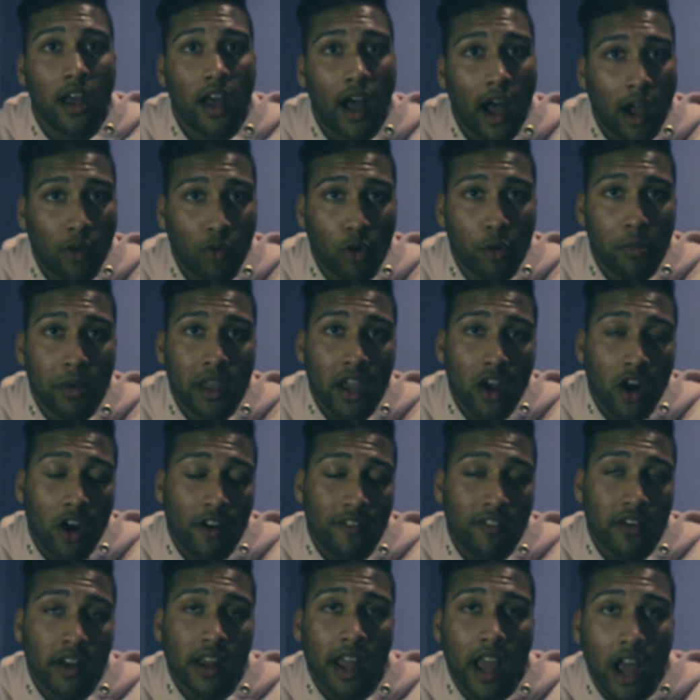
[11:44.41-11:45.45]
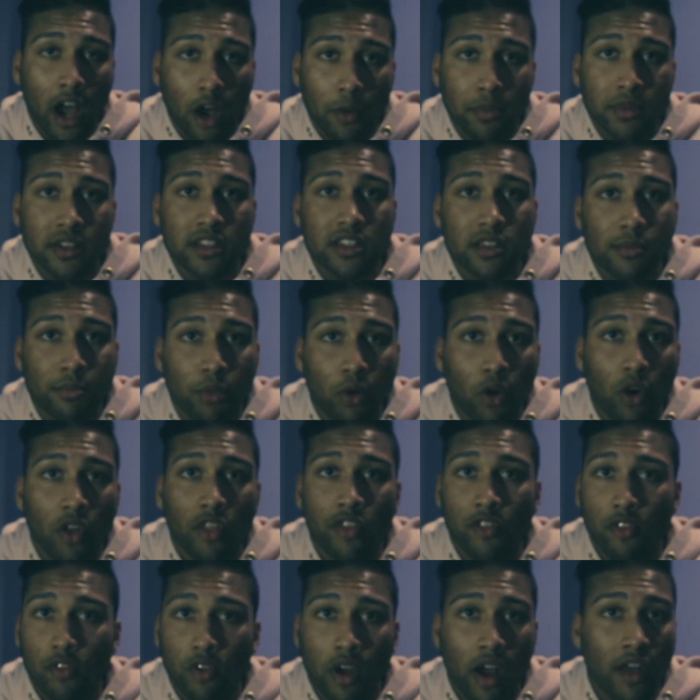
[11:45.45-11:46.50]
I will be offering help and
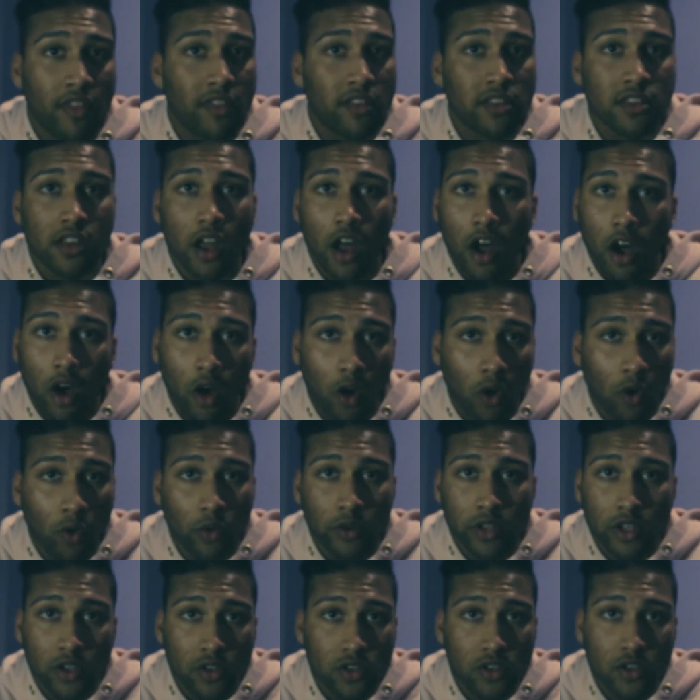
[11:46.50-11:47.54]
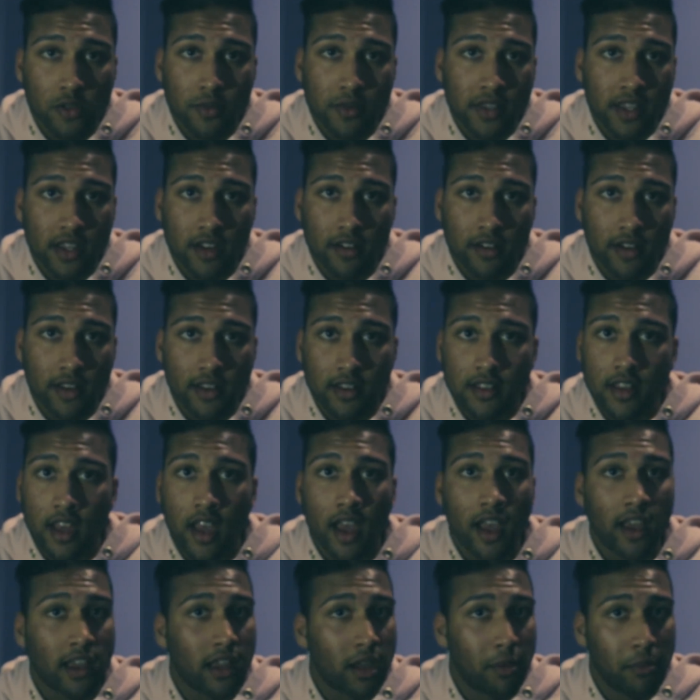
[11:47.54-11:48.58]
support throughout this whole YouTube series.
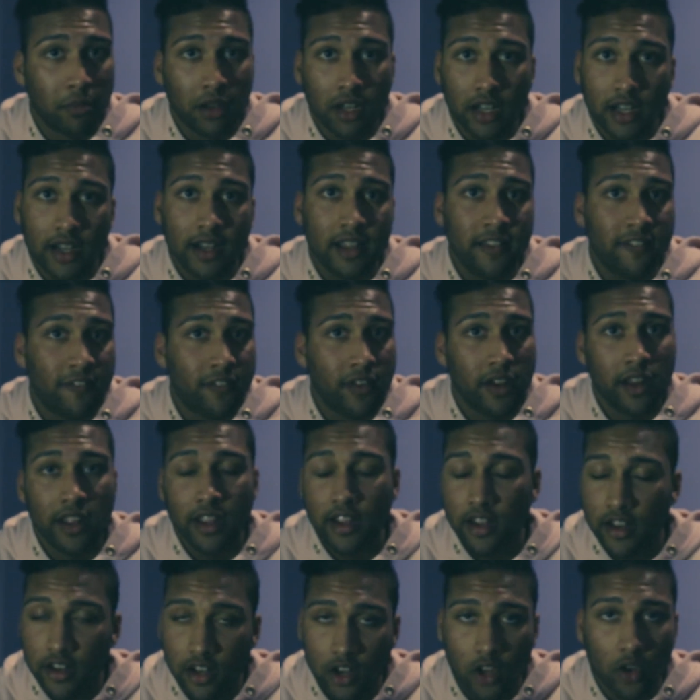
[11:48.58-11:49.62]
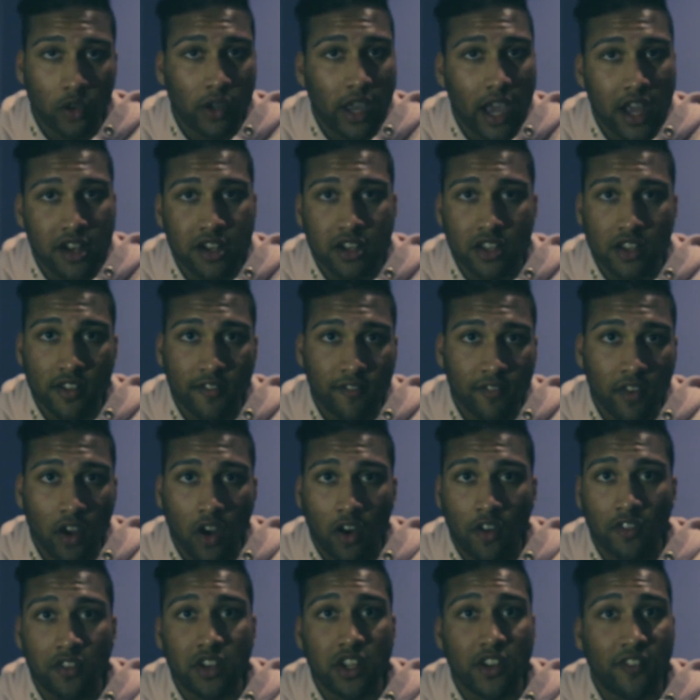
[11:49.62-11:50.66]
Completely free, no catches
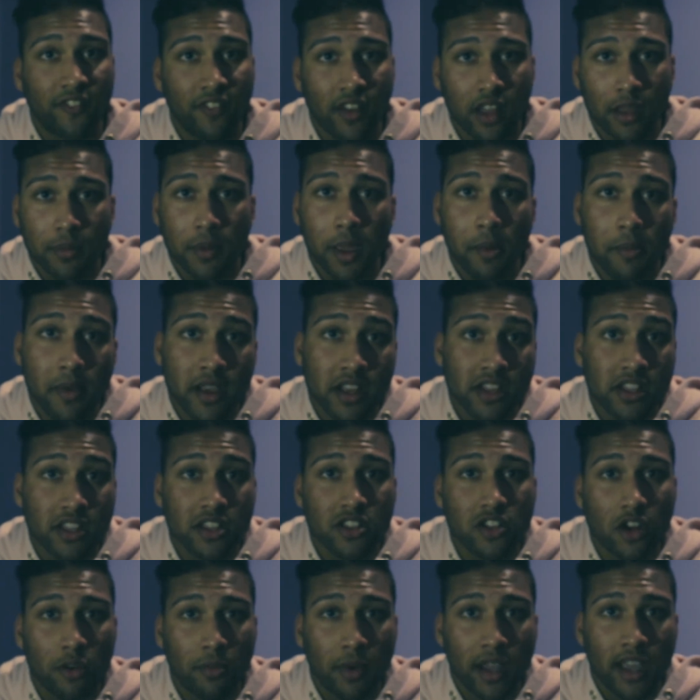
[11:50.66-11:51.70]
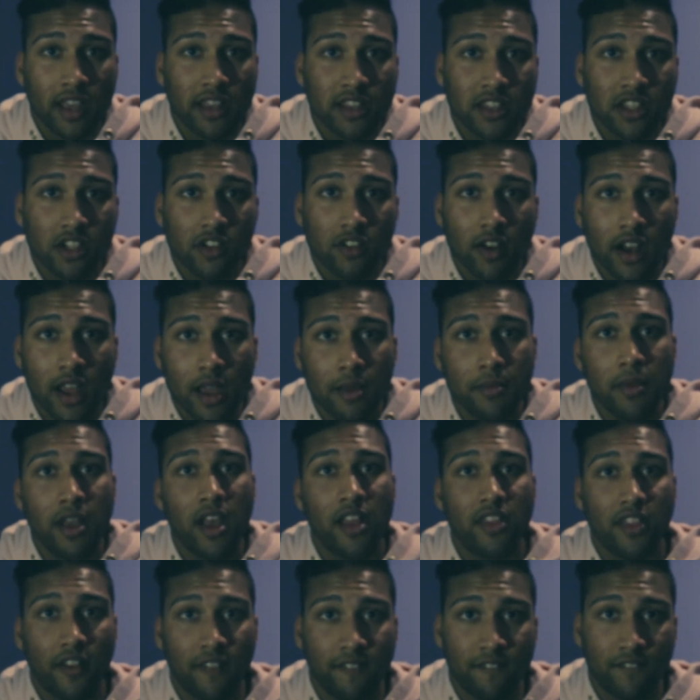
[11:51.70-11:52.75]
involved. Just flick me a message on my Instagram.
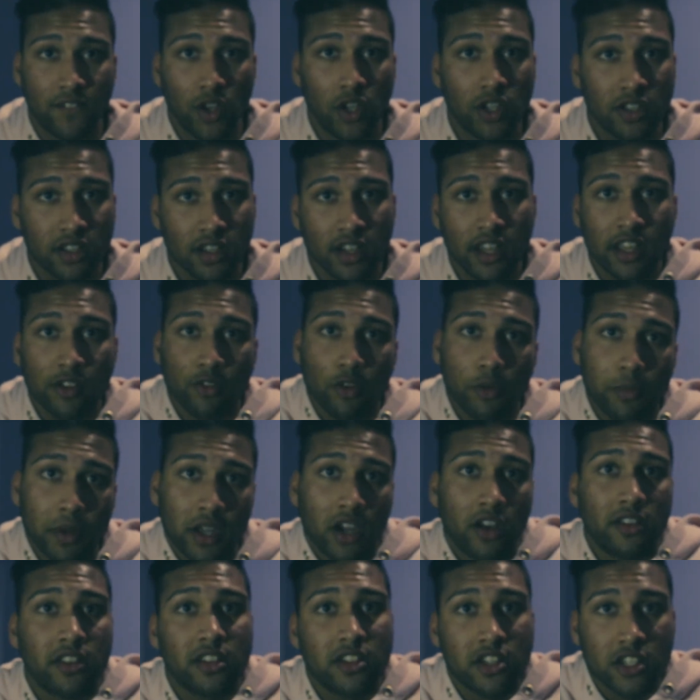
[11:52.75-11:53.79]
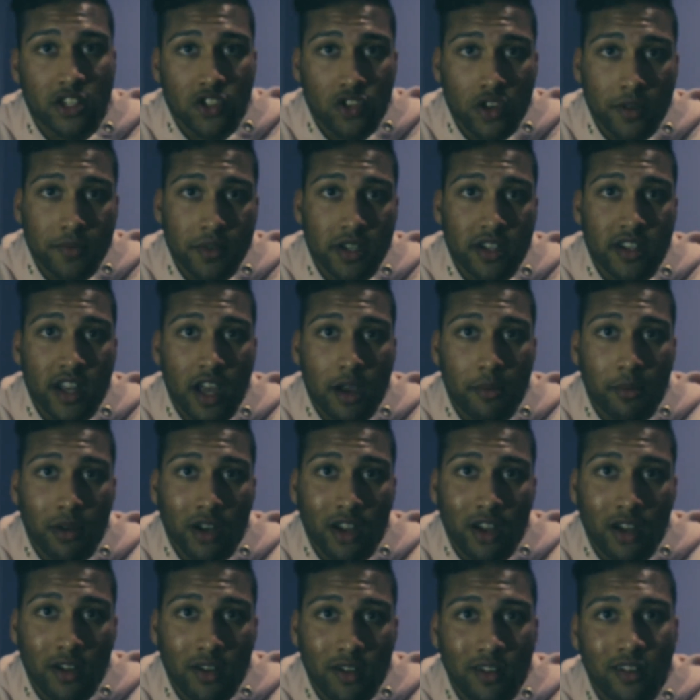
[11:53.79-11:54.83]
The first link will be on the description down
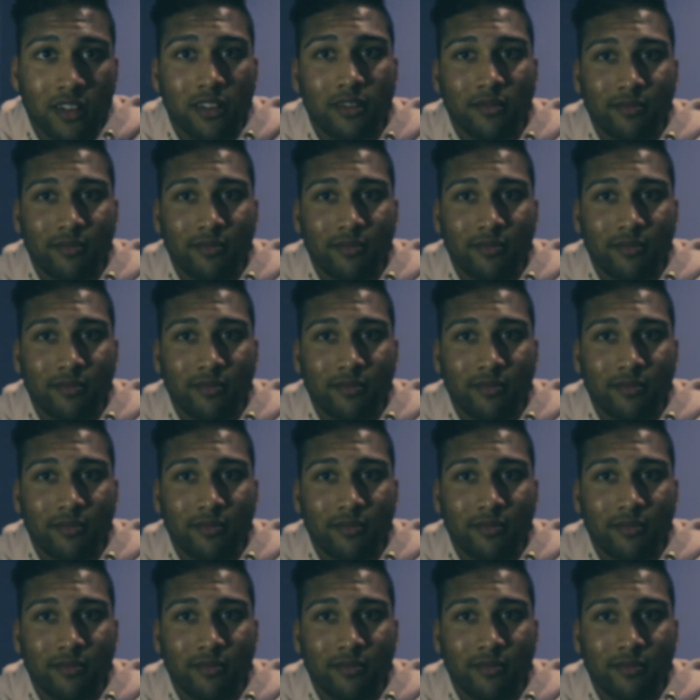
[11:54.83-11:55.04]
below.